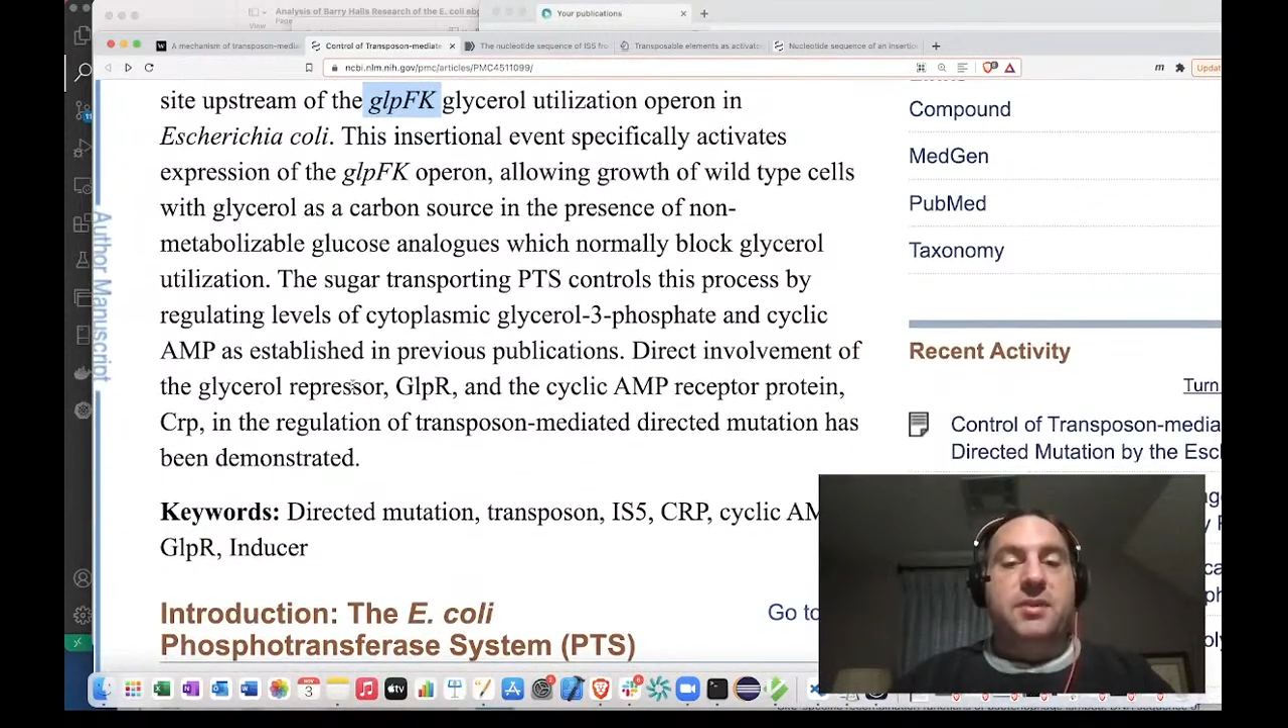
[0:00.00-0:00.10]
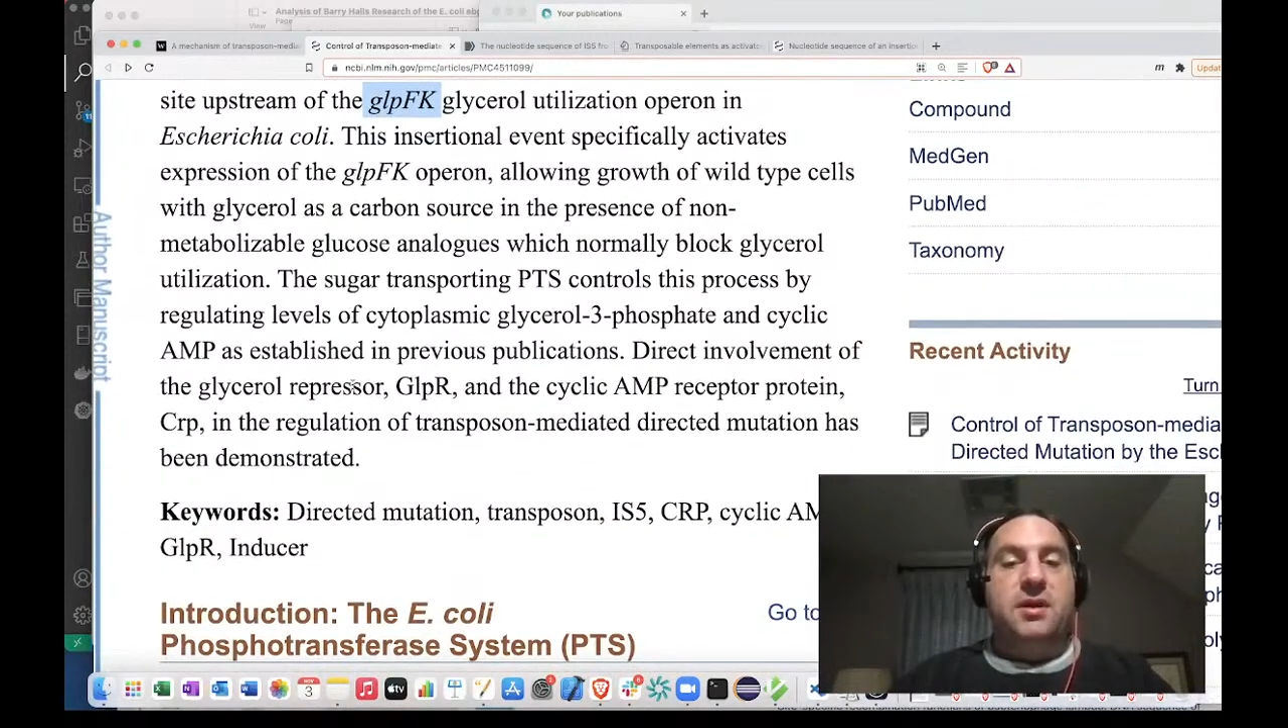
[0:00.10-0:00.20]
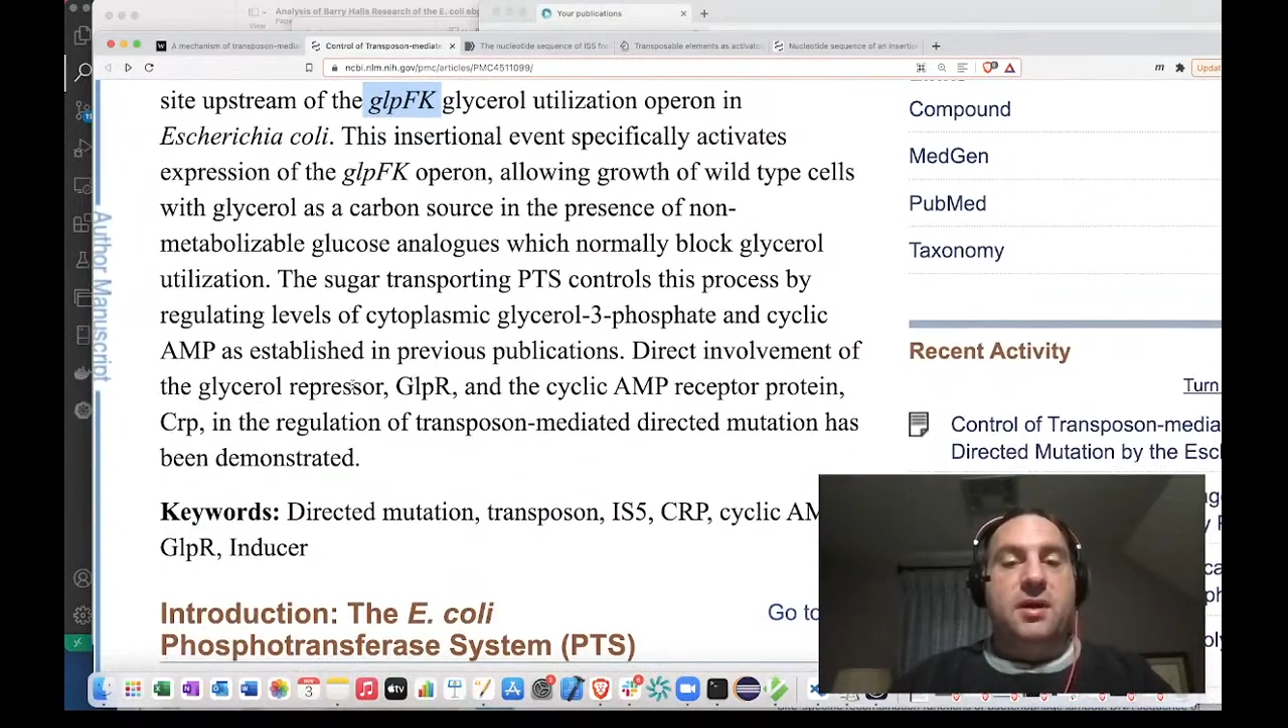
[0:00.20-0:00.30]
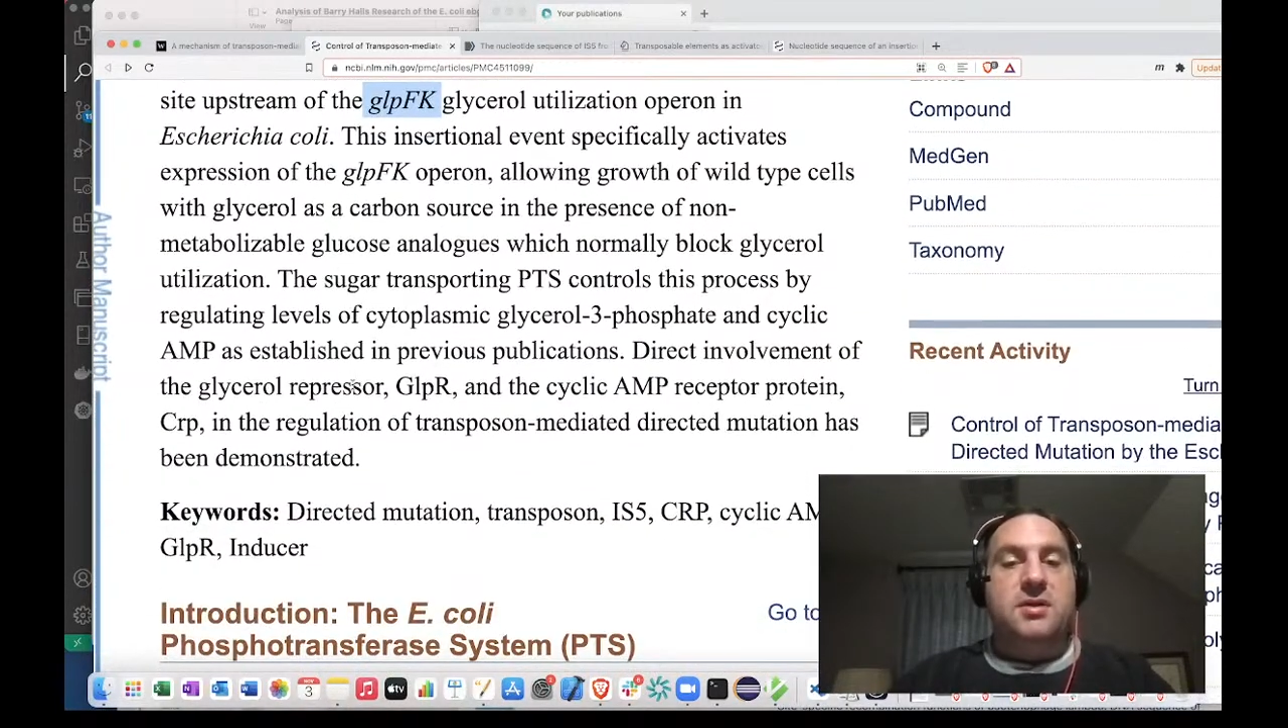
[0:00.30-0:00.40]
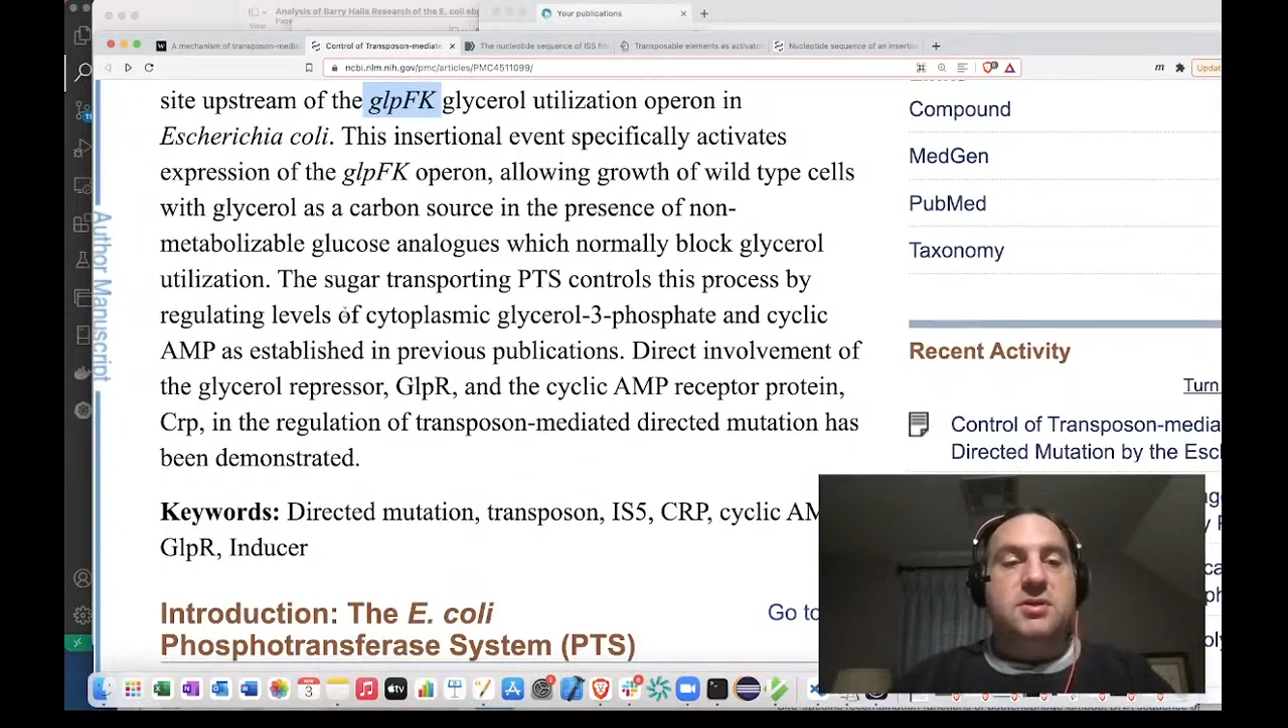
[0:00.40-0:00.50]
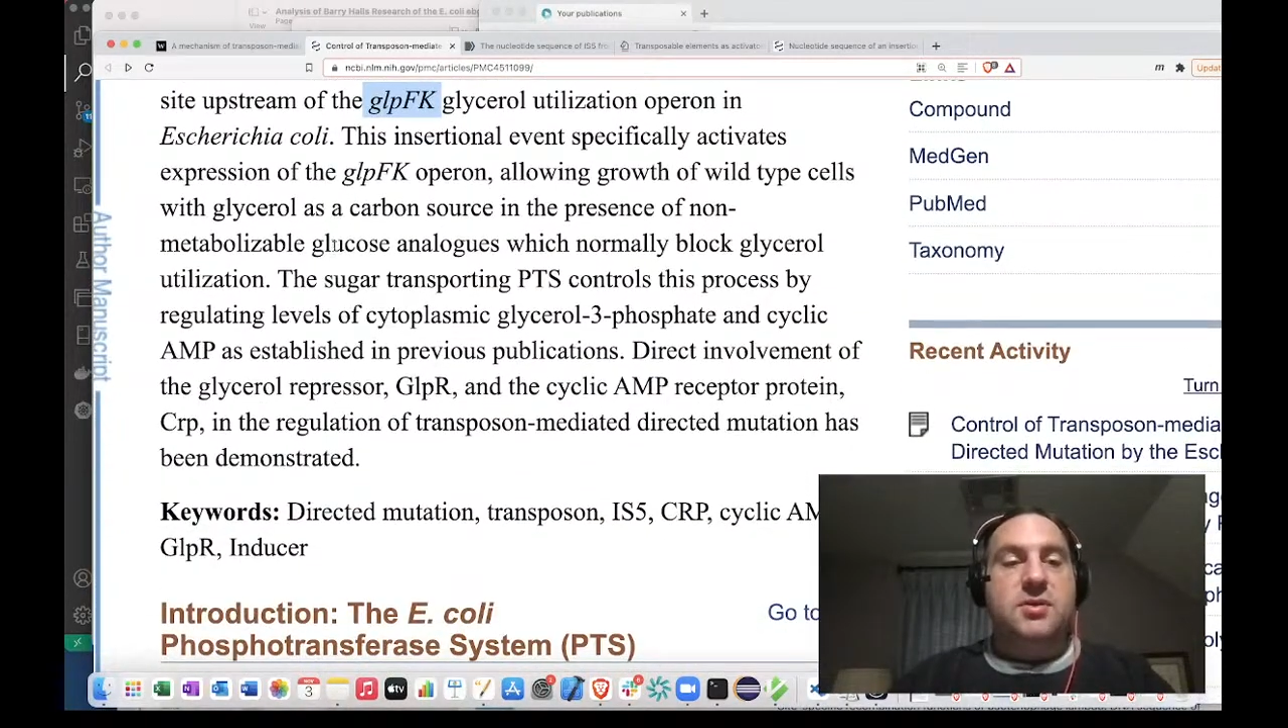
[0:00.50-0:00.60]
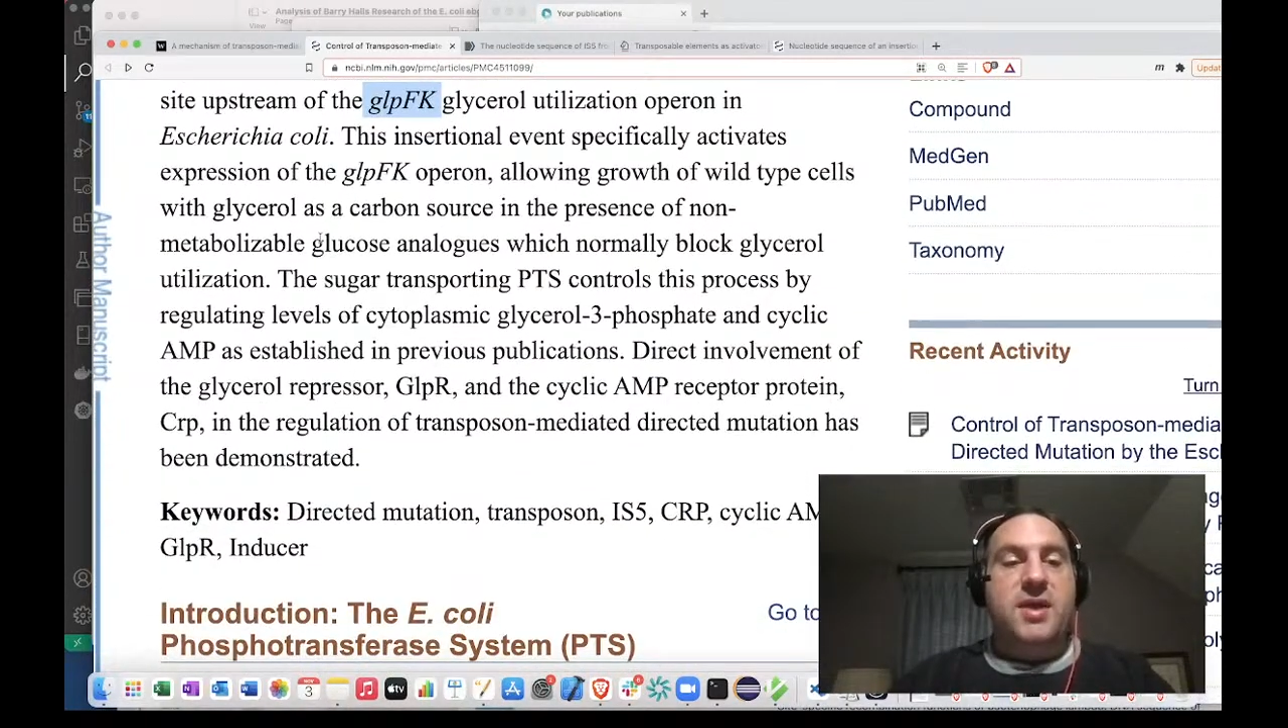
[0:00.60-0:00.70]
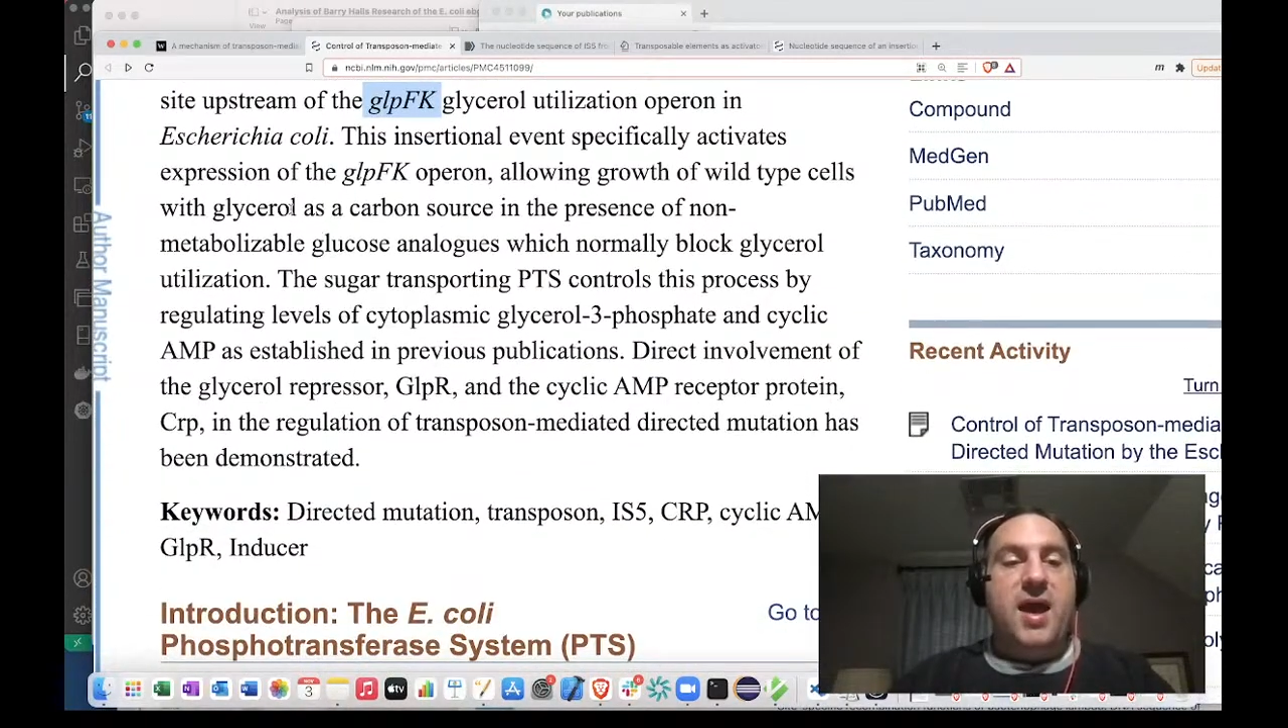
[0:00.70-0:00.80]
All right, so it